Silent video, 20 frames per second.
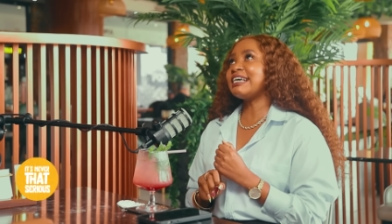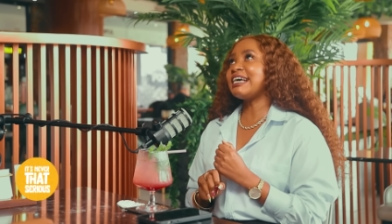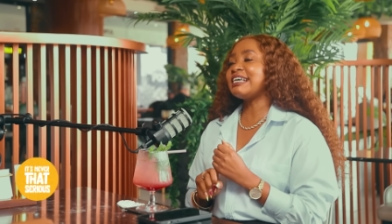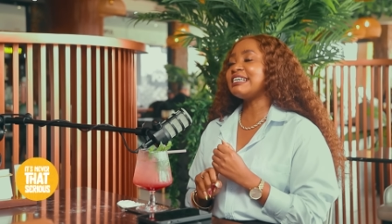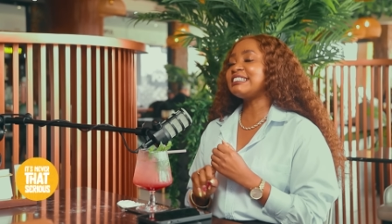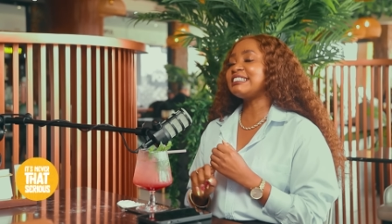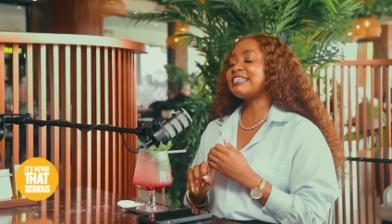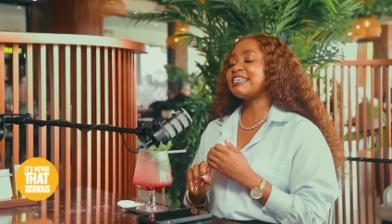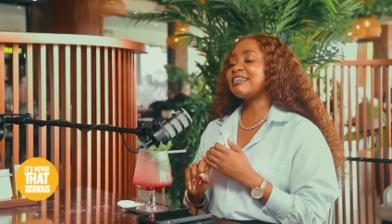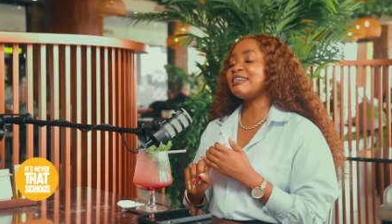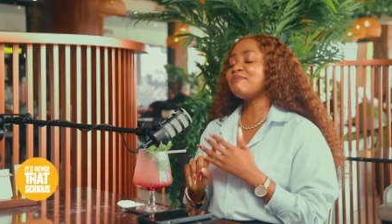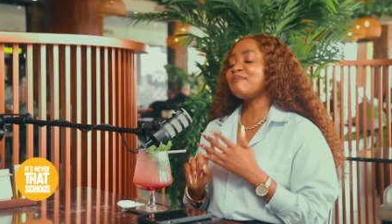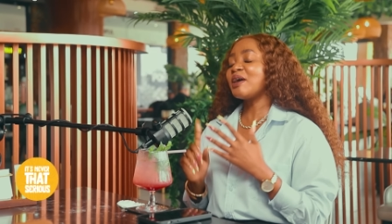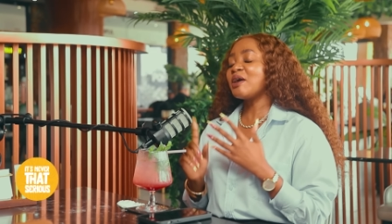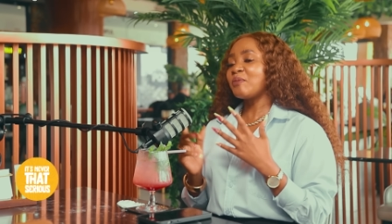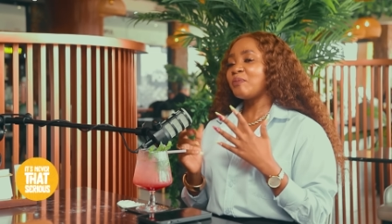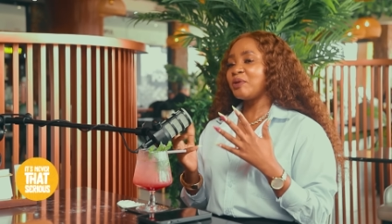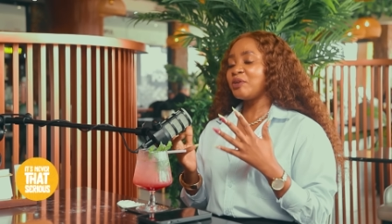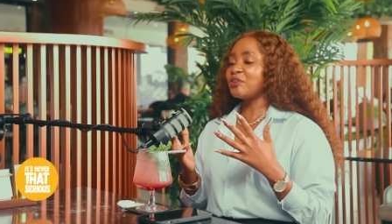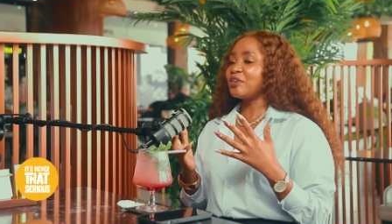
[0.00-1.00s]
has, my
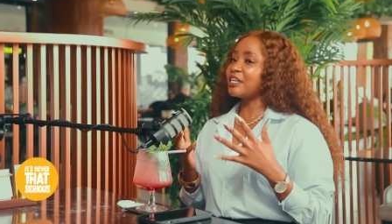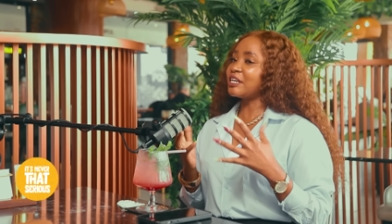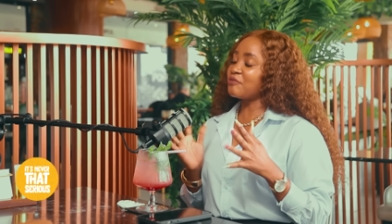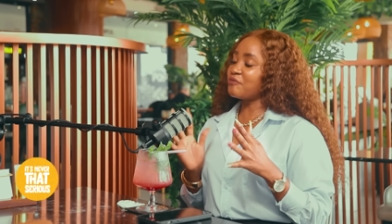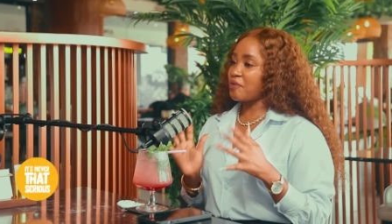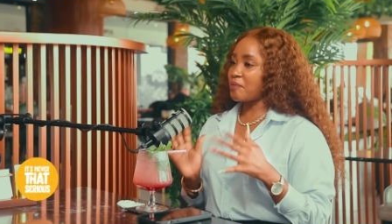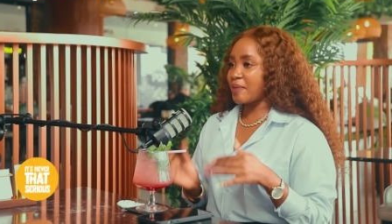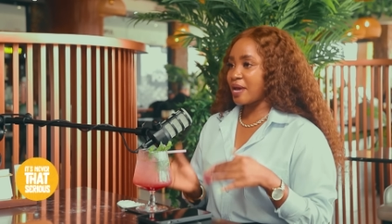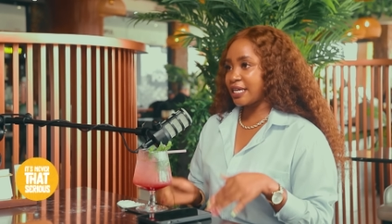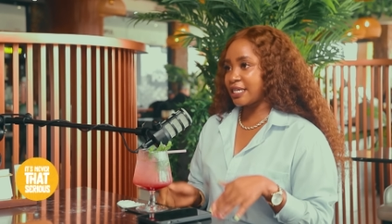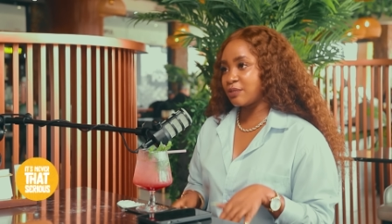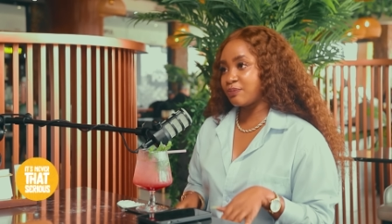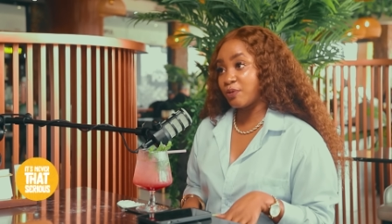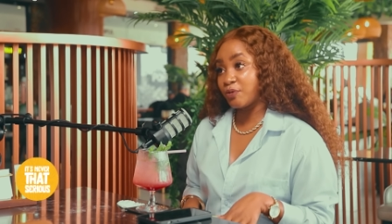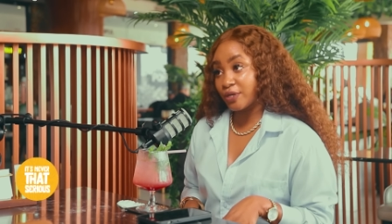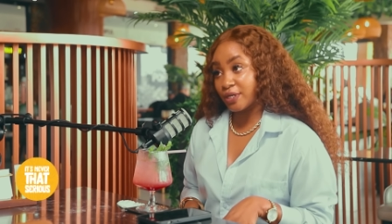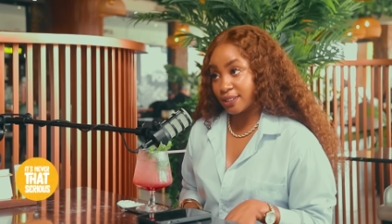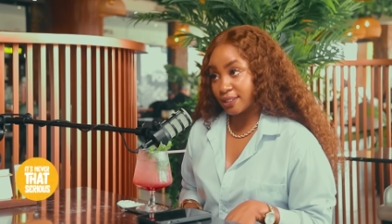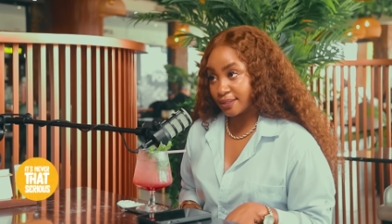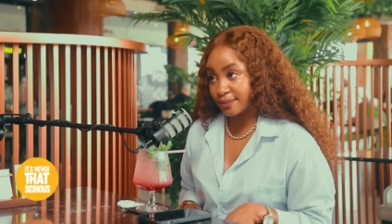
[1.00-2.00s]
opinion came from my
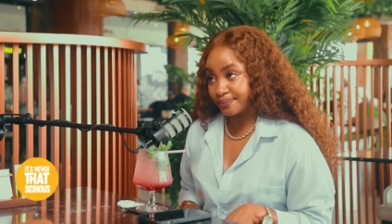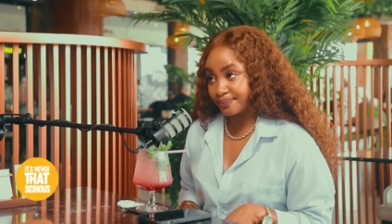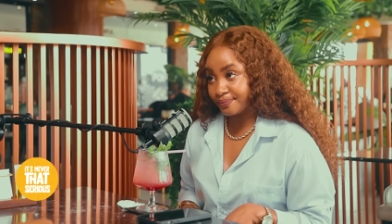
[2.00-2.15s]
experience.